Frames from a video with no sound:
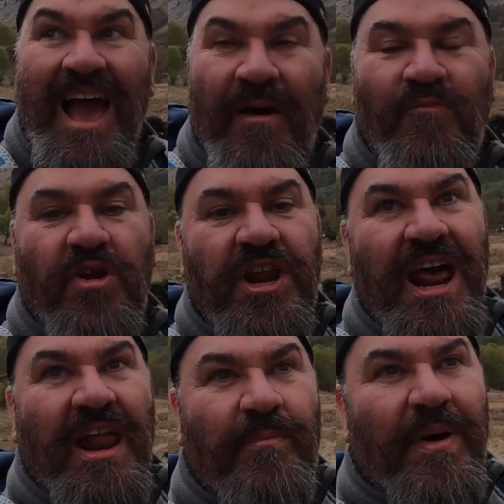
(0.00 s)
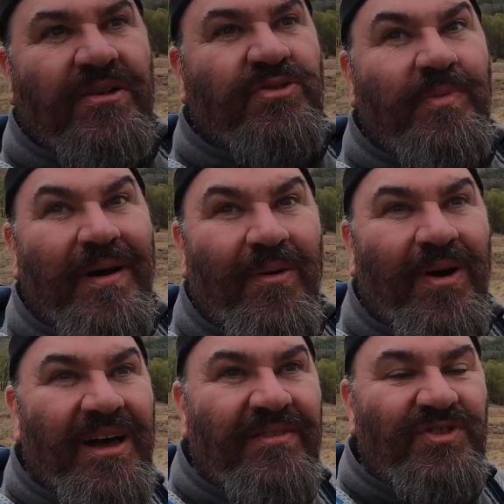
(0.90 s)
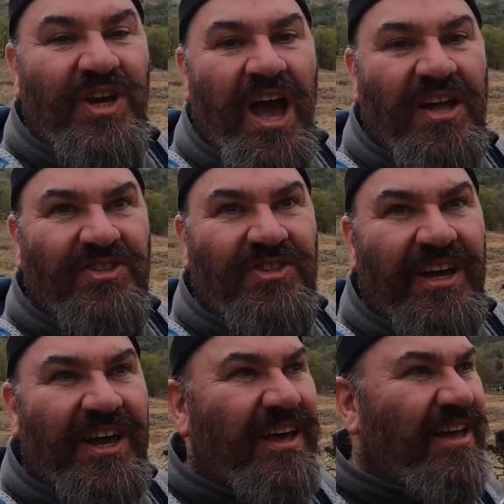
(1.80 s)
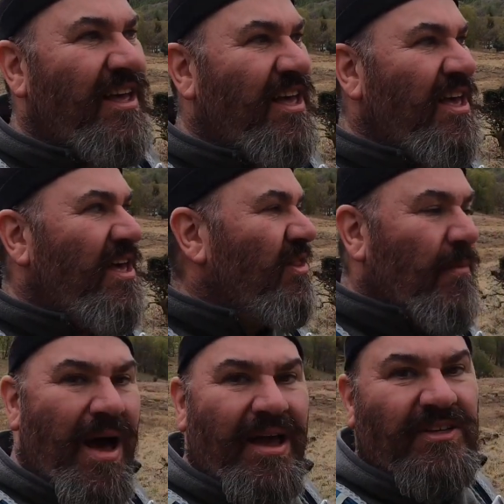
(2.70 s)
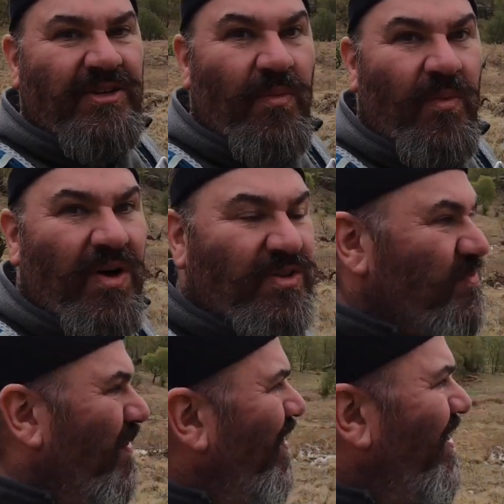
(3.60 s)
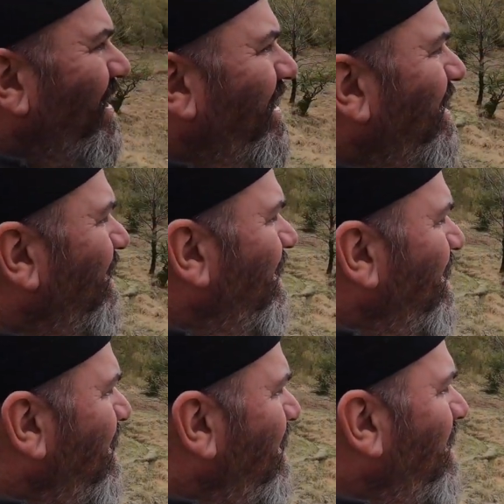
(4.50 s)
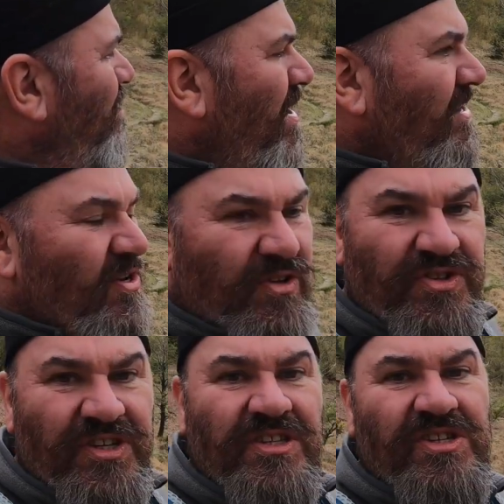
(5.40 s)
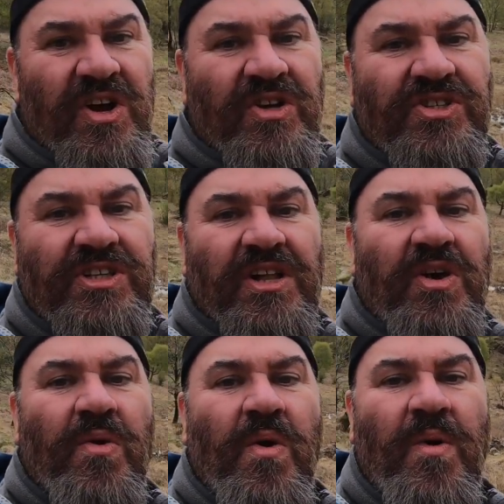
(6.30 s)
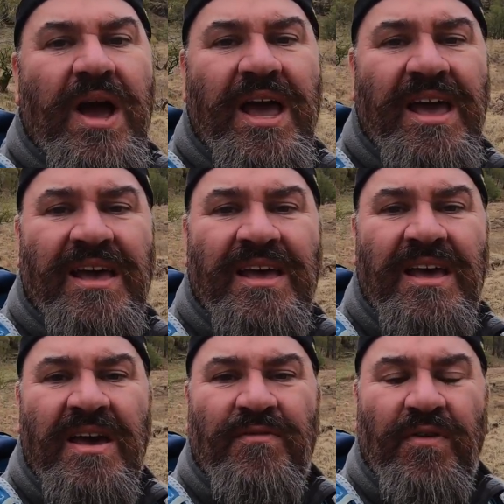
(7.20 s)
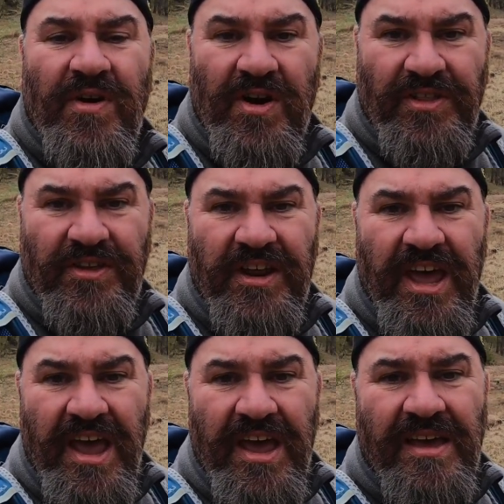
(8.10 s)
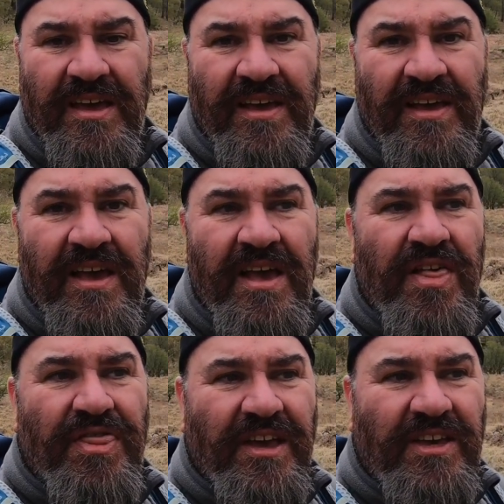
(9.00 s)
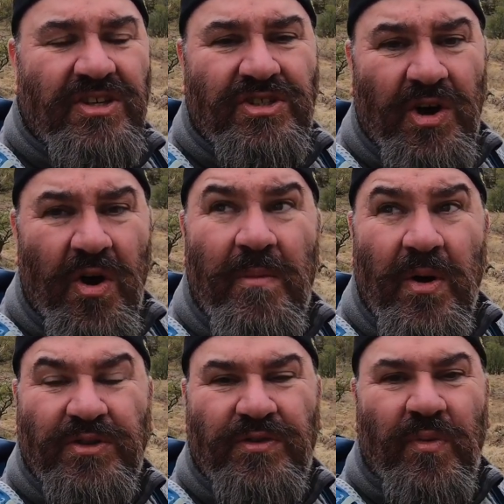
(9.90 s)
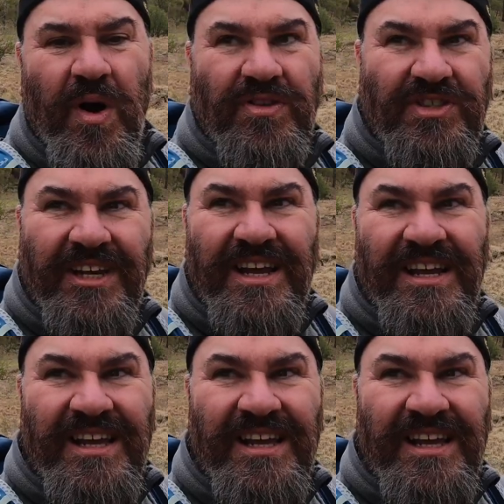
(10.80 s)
I'm running out of battery power. Charged the mics up once, but my dulcet tones shall go away for another day. Thank you so much for watching.